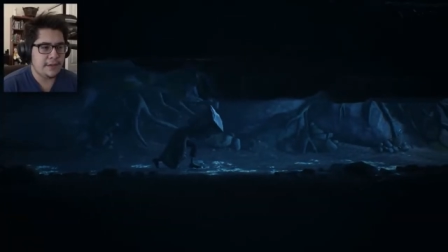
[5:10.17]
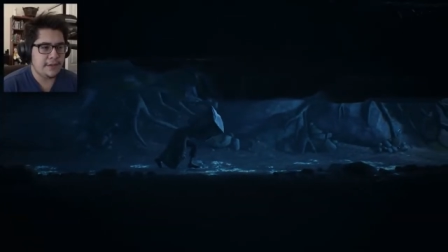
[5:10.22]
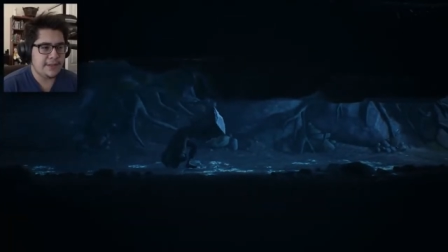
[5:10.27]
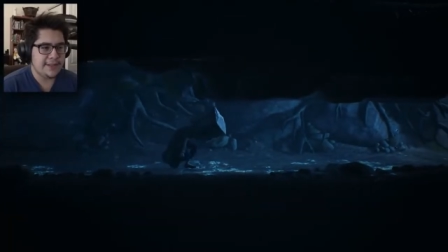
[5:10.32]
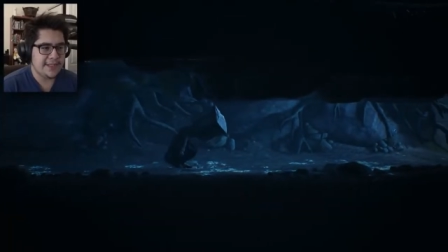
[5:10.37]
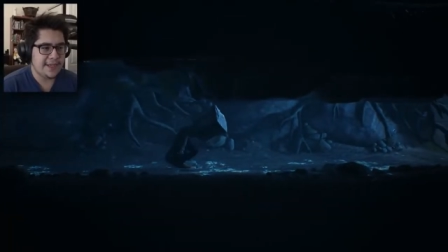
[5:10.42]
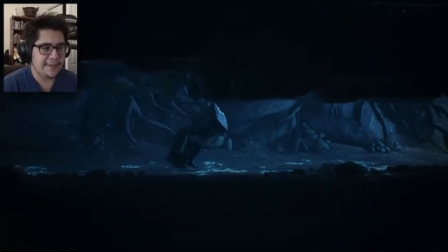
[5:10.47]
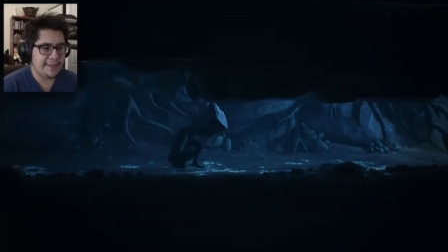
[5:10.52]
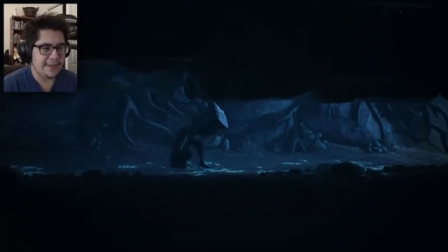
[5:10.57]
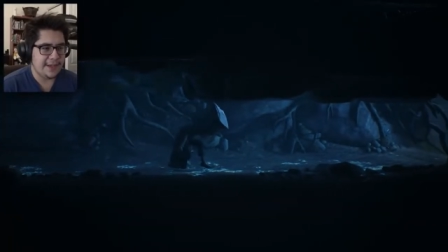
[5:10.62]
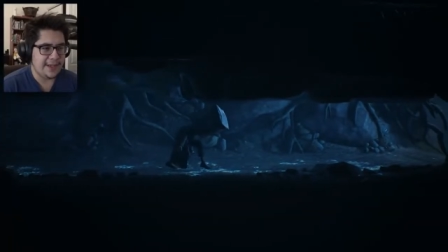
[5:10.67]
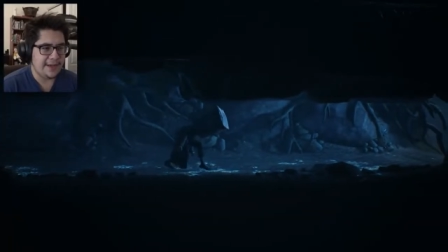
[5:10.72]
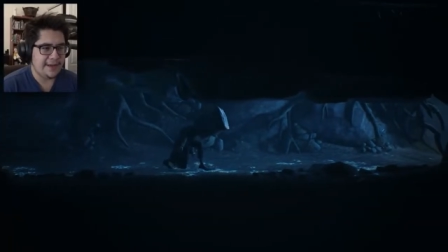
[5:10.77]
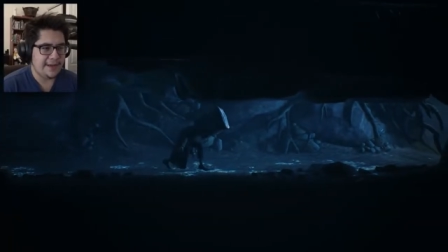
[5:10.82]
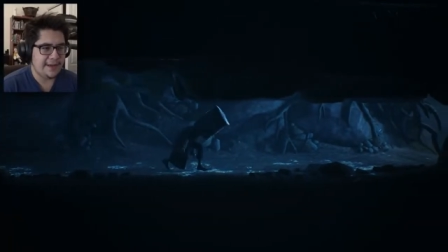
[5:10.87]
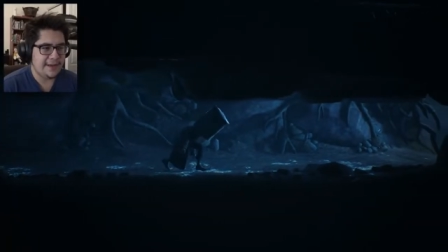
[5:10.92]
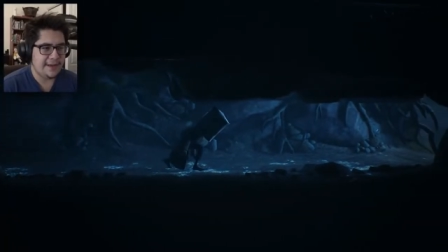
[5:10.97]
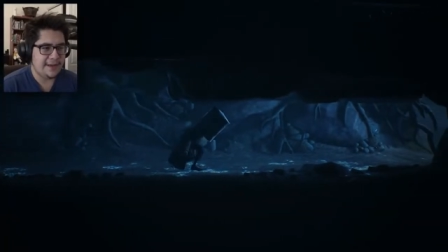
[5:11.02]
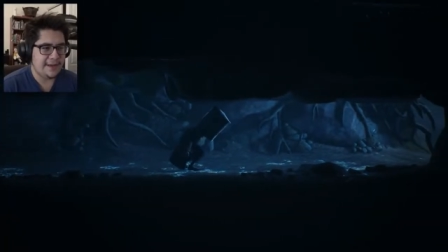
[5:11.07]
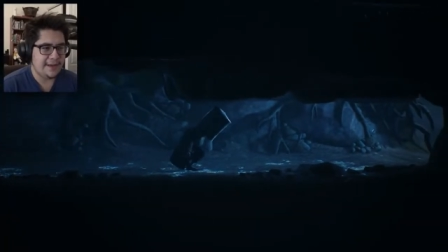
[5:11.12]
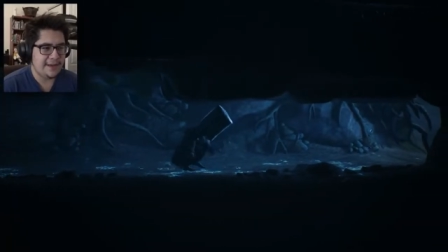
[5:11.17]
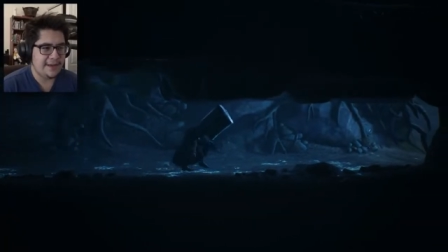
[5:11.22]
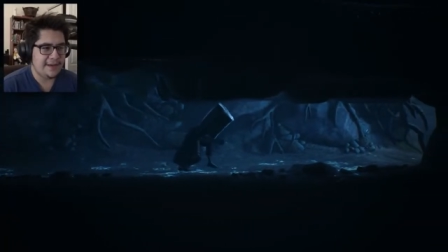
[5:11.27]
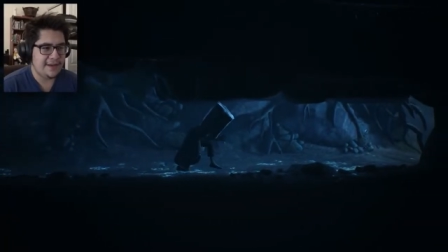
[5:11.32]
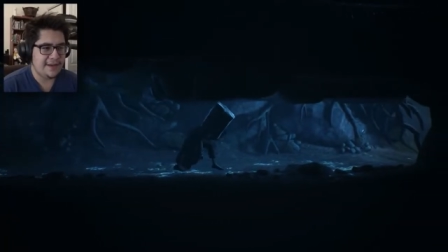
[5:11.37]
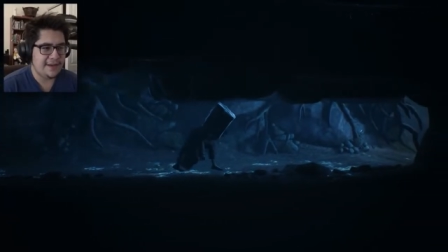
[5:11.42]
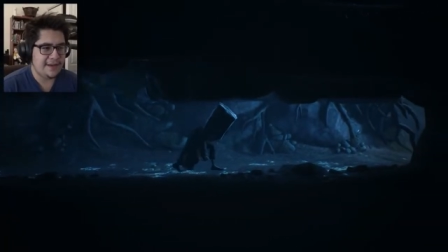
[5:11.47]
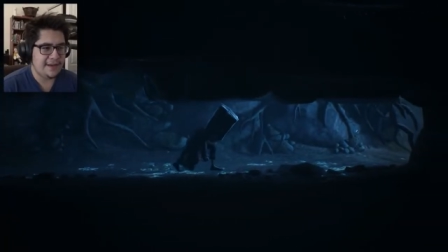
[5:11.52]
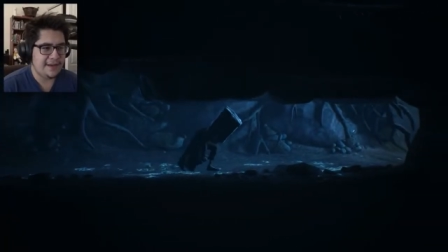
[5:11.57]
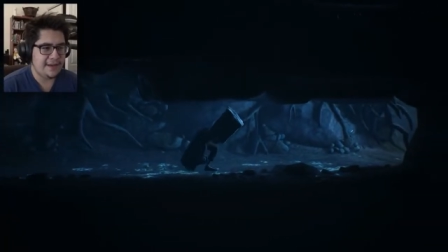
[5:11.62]
Is that me?
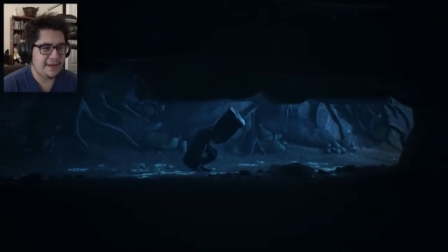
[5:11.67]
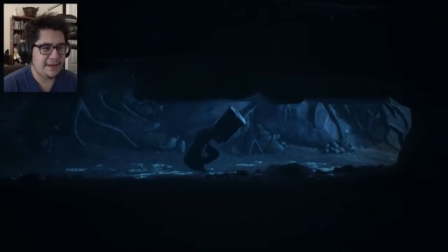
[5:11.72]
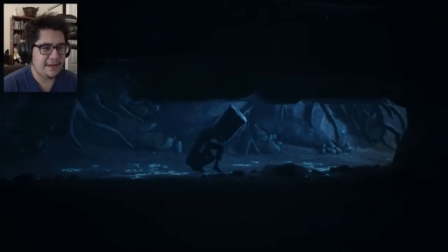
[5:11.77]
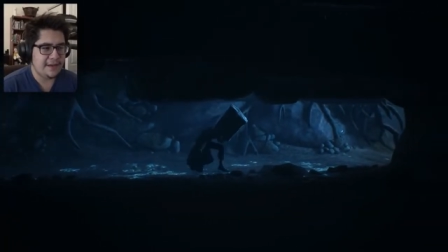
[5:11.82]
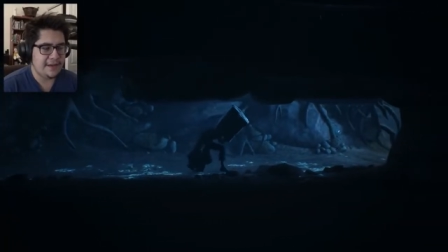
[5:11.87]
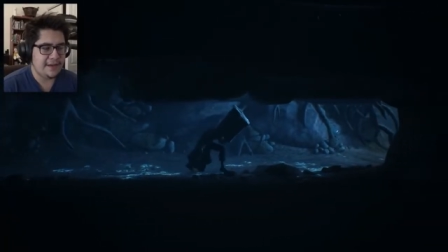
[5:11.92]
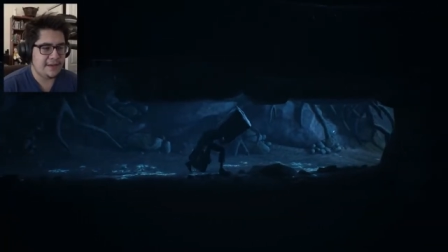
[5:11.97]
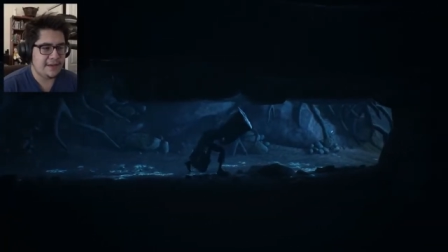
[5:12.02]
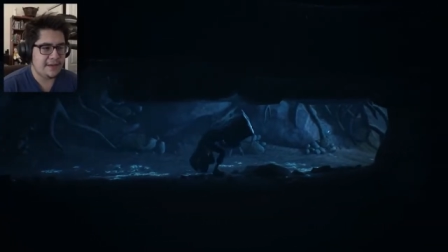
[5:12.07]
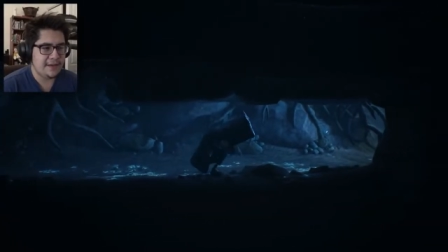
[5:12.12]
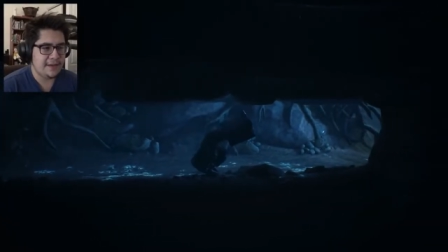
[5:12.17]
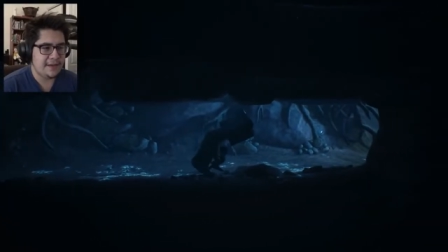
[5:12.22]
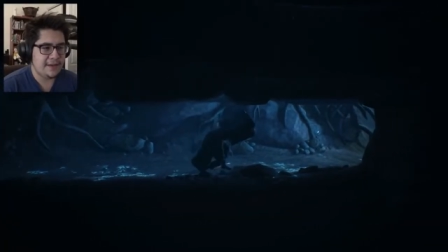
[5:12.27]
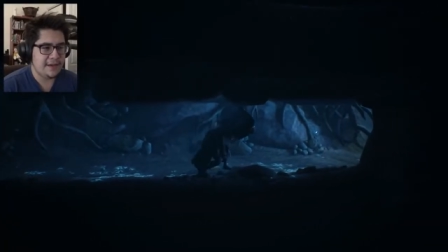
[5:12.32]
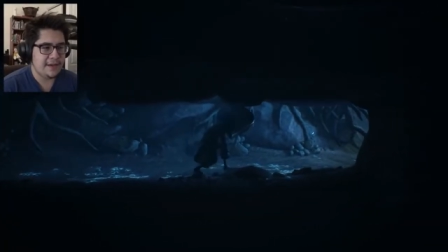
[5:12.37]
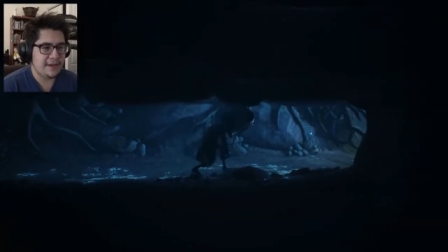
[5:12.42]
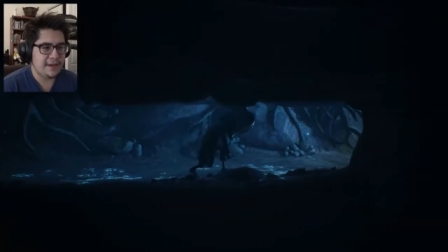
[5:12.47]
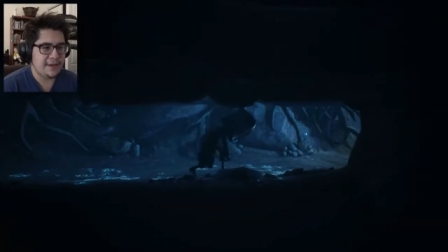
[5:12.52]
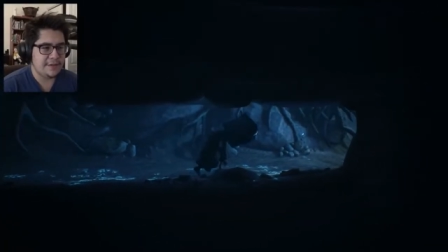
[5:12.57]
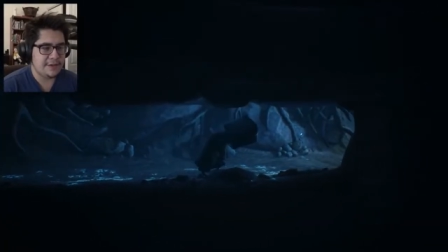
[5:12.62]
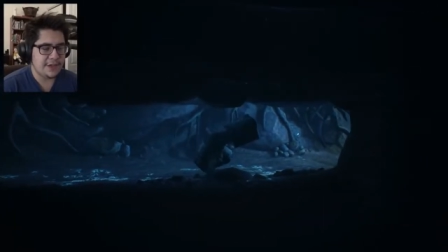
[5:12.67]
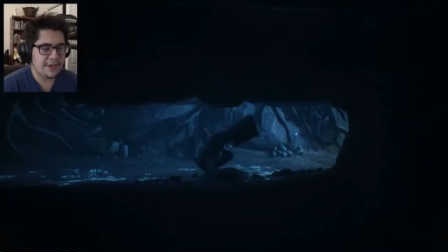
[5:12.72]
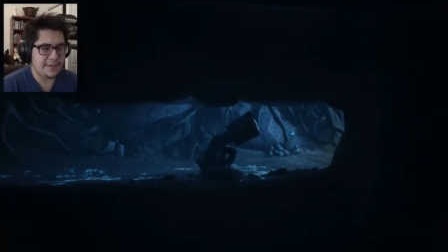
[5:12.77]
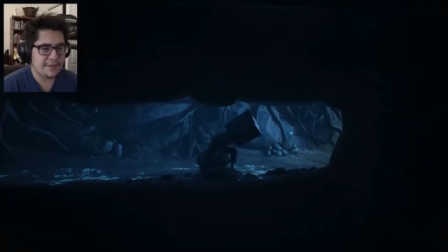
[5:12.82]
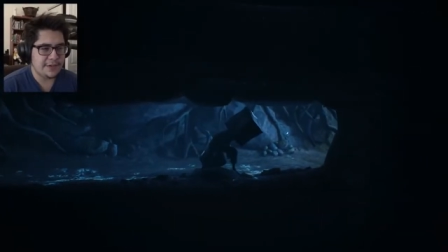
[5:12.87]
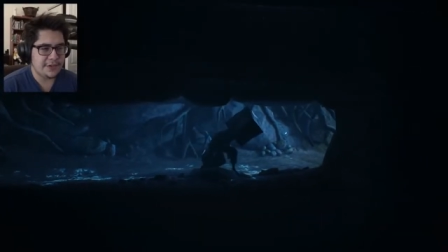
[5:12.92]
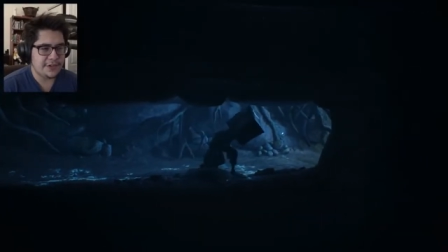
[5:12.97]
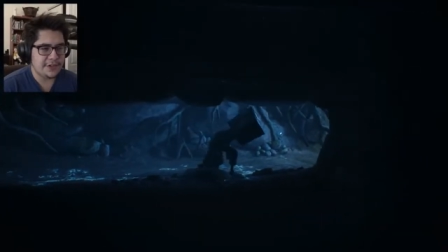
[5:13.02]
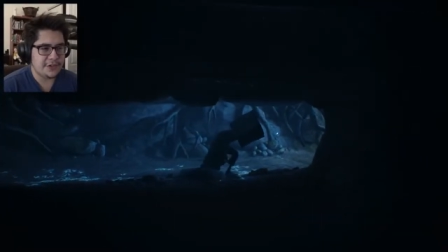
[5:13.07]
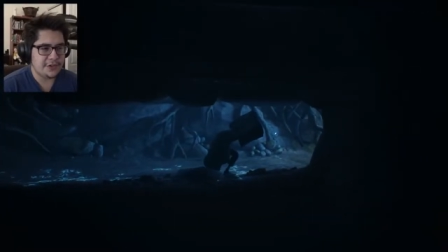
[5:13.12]
I'm trying to
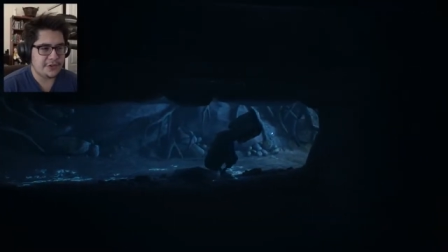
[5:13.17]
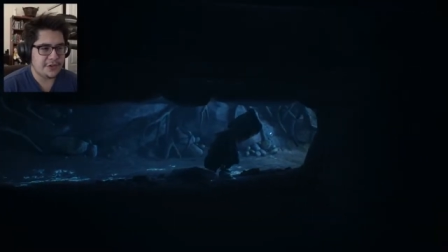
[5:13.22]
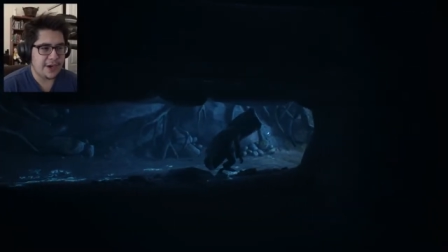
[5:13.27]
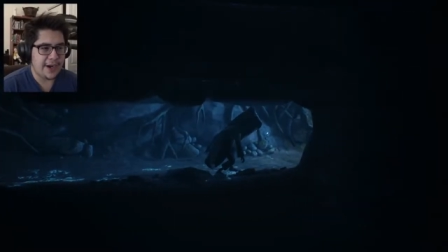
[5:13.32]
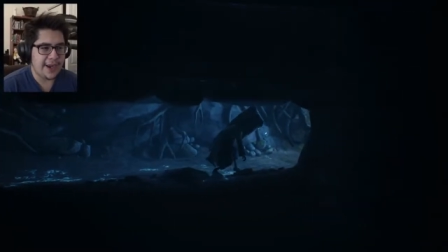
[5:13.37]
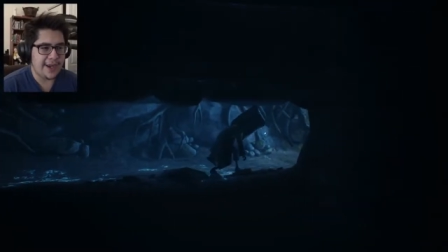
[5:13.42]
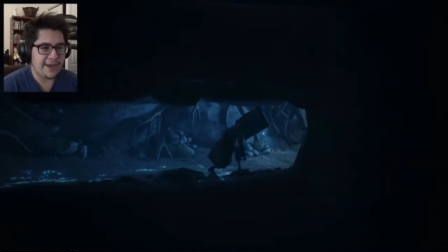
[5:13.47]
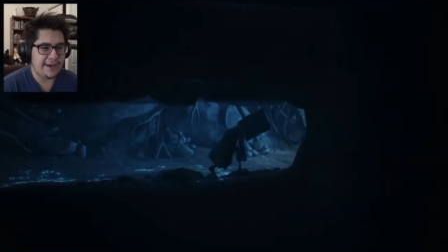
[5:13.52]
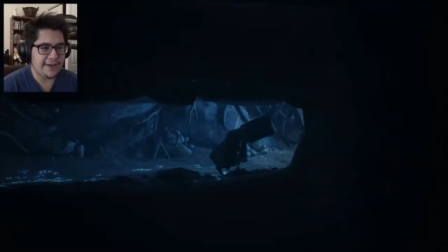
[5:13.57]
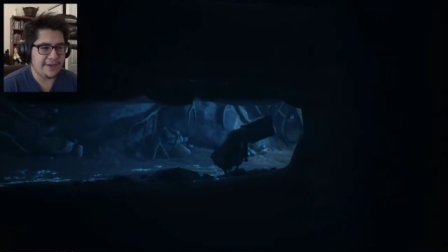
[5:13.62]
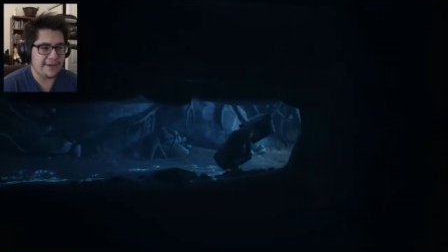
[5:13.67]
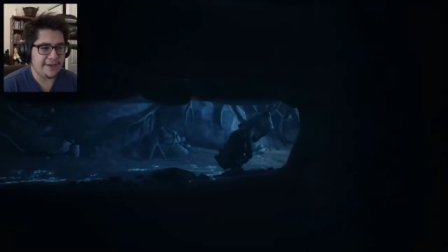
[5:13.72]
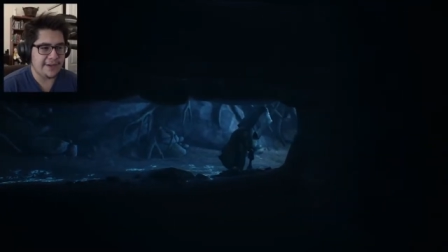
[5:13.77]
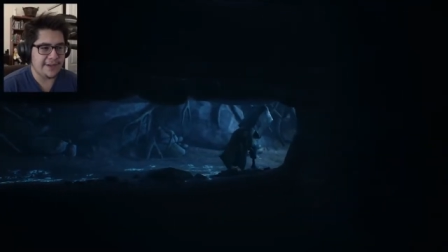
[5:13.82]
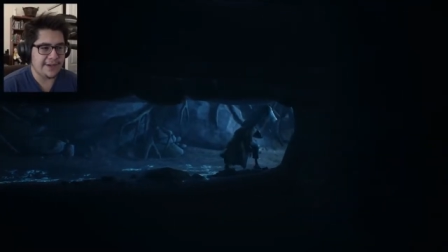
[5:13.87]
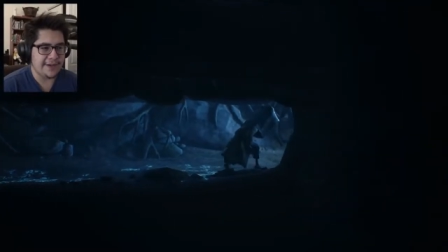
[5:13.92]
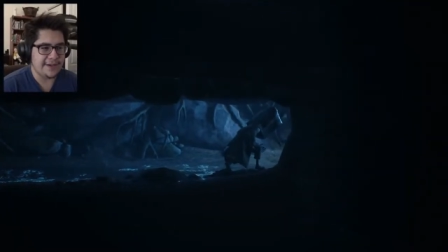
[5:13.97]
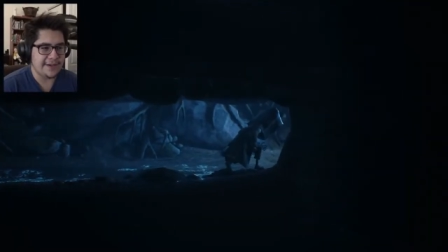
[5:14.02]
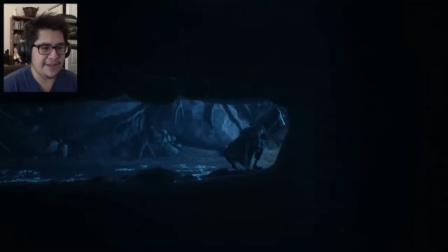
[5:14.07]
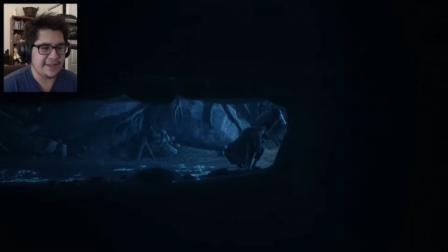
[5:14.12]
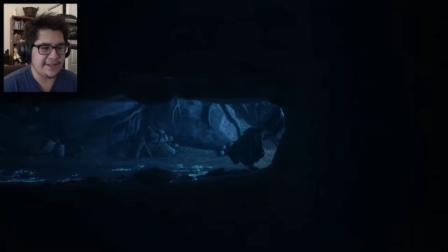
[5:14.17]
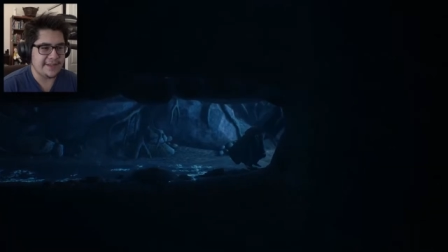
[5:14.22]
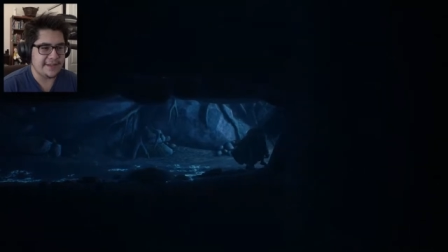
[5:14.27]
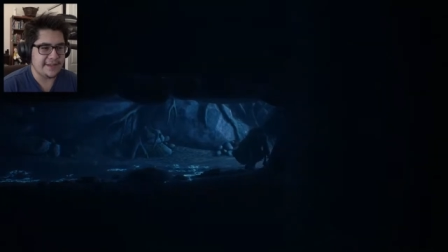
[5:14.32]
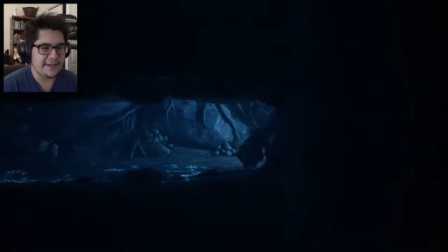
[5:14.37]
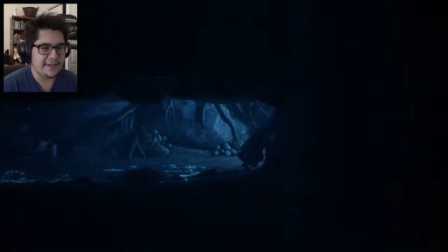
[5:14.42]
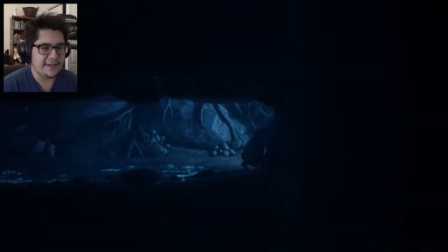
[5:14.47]
push triangle and it does.